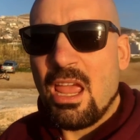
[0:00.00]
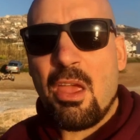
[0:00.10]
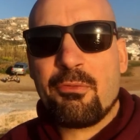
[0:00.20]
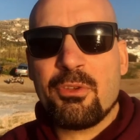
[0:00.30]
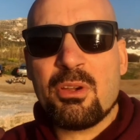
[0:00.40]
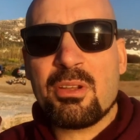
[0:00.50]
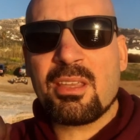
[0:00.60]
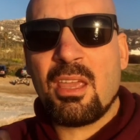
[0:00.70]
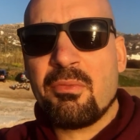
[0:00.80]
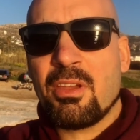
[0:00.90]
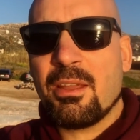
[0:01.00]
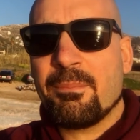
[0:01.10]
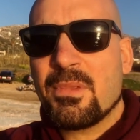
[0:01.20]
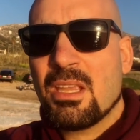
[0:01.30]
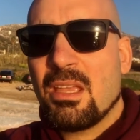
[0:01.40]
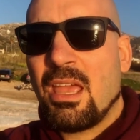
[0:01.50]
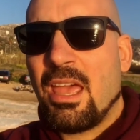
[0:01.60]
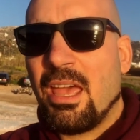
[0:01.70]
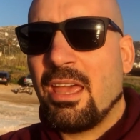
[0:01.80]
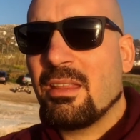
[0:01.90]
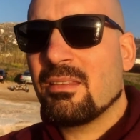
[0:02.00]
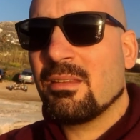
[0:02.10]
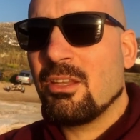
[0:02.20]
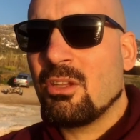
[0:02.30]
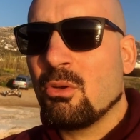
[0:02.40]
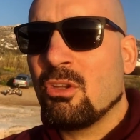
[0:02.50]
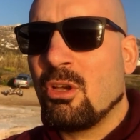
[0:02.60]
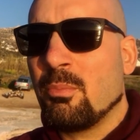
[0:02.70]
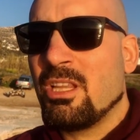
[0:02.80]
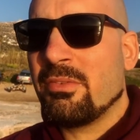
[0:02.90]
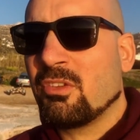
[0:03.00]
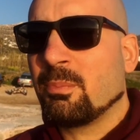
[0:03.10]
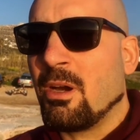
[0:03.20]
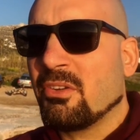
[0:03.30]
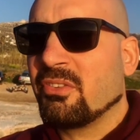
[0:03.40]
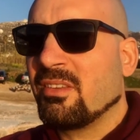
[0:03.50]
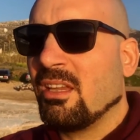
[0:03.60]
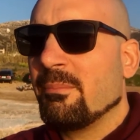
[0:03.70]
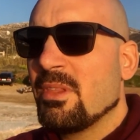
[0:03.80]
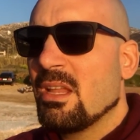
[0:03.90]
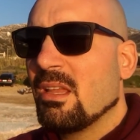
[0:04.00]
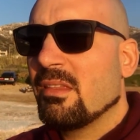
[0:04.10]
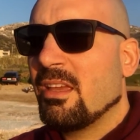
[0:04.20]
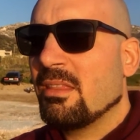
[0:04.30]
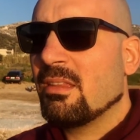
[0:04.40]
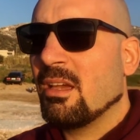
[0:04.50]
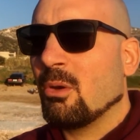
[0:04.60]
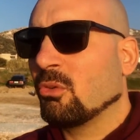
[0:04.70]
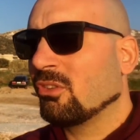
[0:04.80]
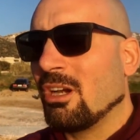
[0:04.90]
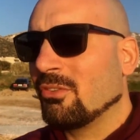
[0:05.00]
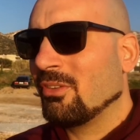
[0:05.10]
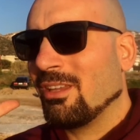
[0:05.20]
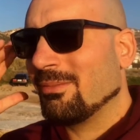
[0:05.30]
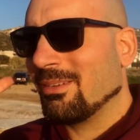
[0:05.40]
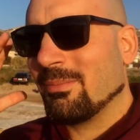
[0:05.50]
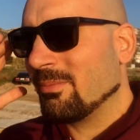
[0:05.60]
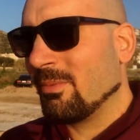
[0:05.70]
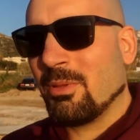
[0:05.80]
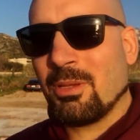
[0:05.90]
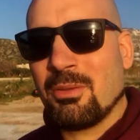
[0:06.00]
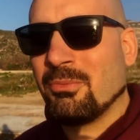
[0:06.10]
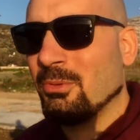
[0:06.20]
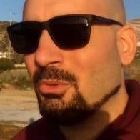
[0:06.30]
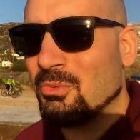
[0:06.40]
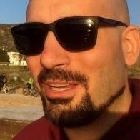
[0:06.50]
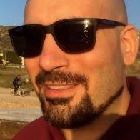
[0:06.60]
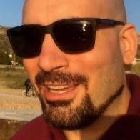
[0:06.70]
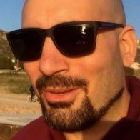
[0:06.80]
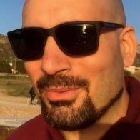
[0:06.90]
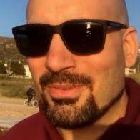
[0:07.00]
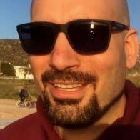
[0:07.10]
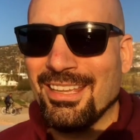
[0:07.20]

If you're giving and you know you don't believe in sparsity, then uh, or oh, scarcity I'm a bit confused right now